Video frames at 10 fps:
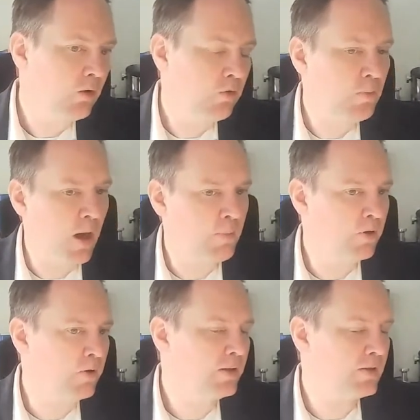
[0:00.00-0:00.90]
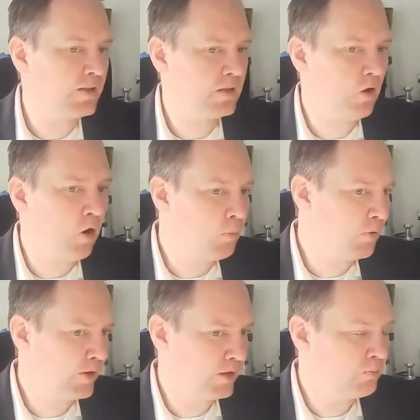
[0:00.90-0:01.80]
remembering that the
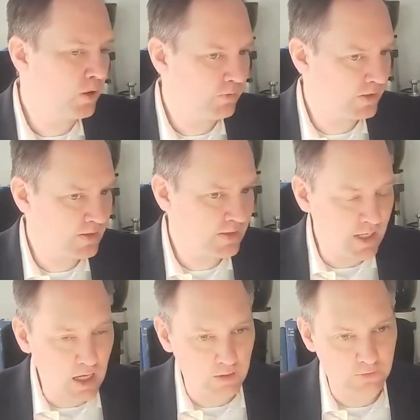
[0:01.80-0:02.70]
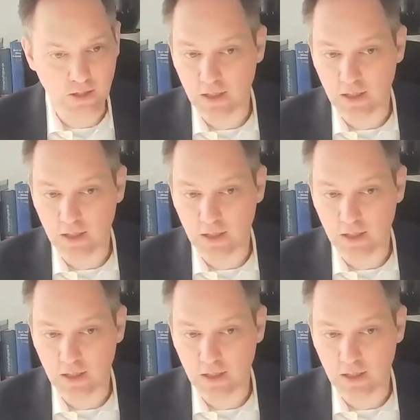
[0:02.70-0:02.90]
operating profit itself